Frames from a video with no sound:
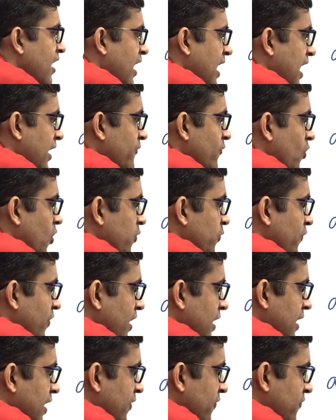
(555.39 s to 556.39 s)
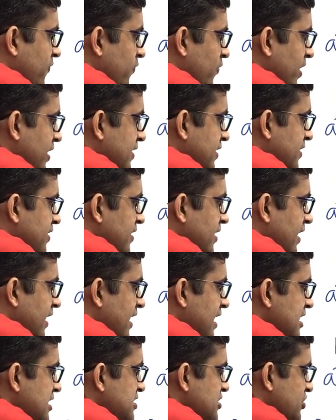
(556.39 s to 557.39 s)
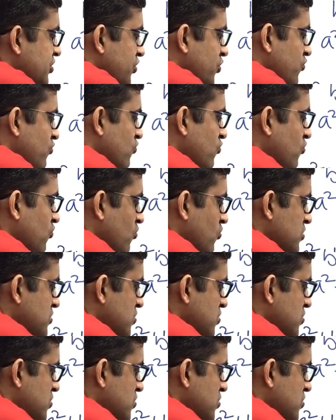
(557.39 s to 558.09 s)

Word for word: and what we are left with is 2.